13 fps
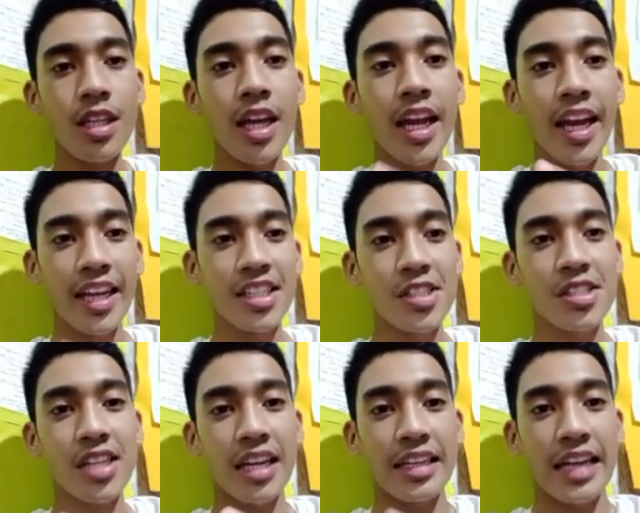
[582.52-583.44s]
and is
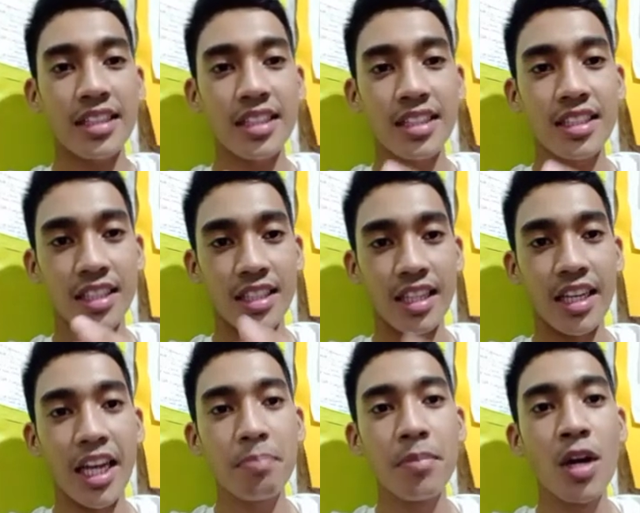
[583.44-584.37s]
conducted in the
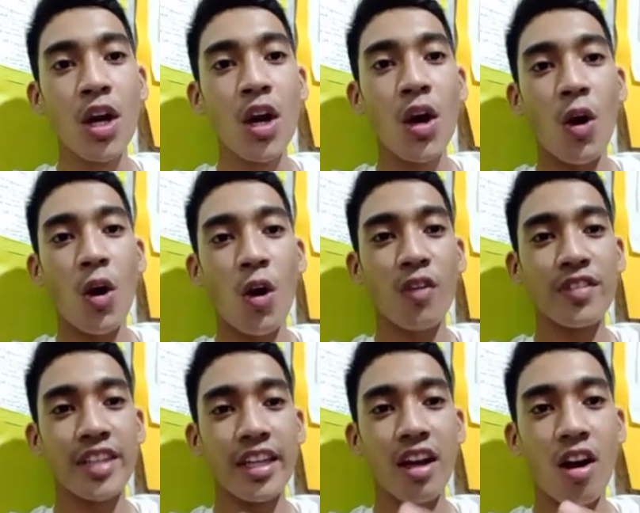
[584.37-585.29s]
name of
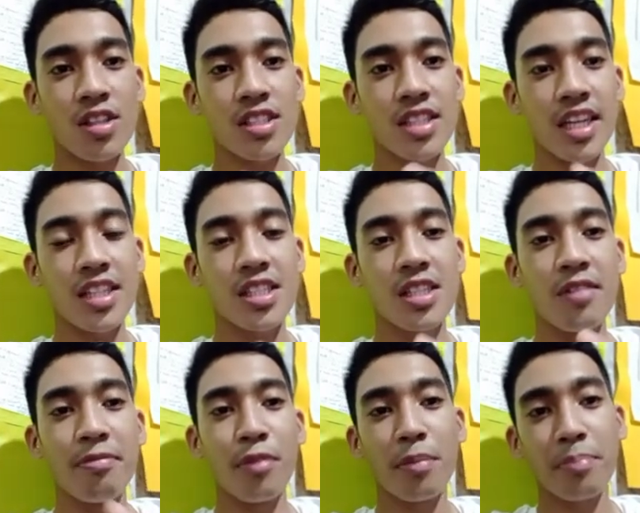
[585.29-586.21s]
the
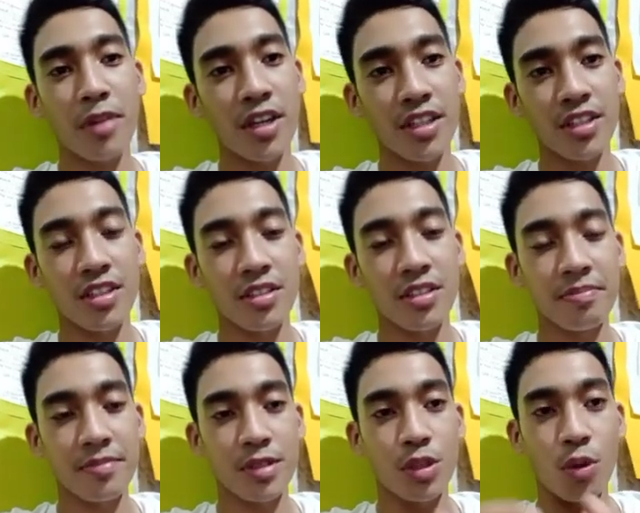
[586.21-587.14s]
ostensible partner.
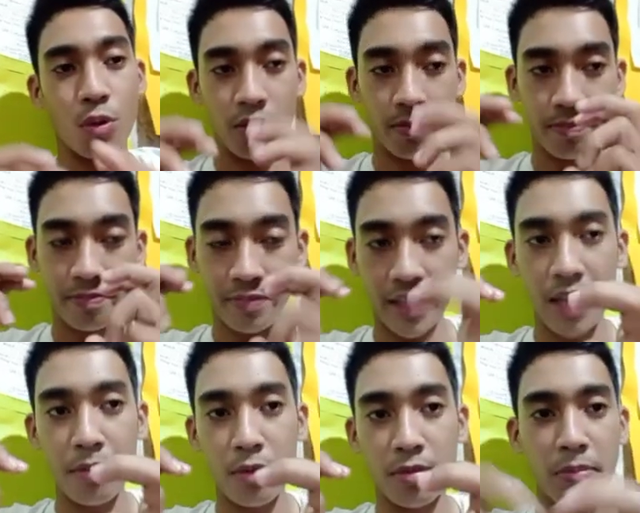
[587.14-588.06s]
So,
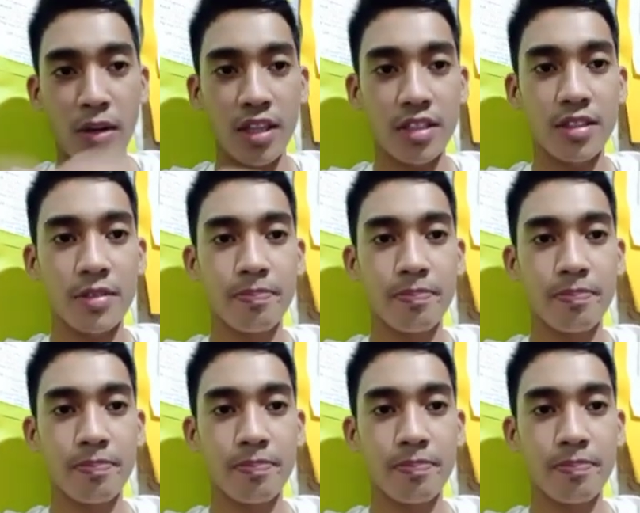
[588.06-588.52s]
name of the partner.